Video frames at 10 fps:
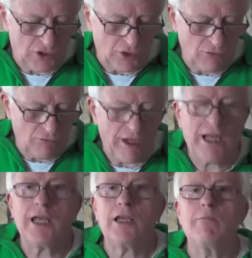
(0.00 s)
to
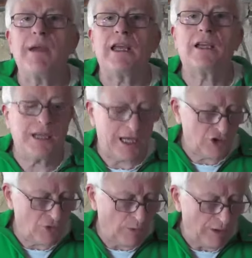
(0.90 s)
really make
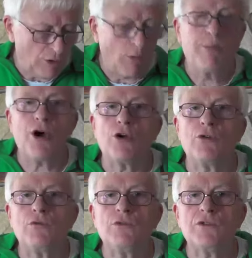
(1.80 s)
connection with your
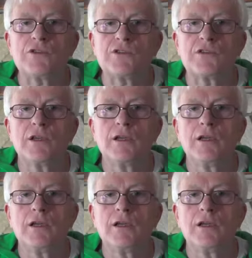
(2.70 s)
bones,